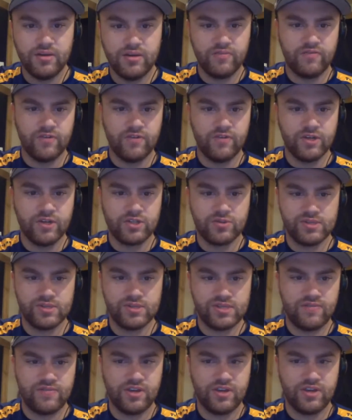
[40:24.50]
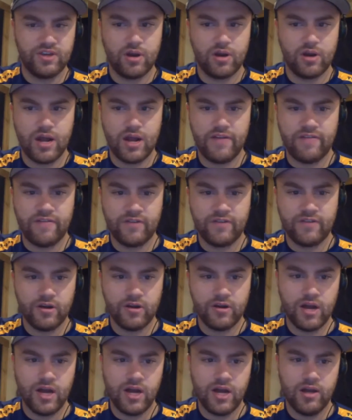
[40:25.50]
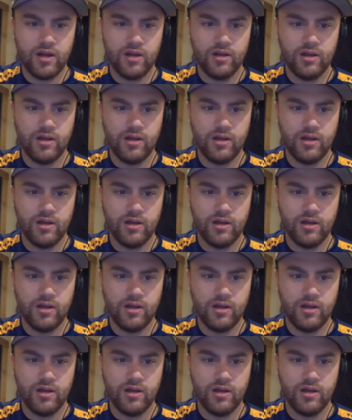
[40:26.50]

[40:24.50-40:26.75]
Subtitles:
virtual safety car after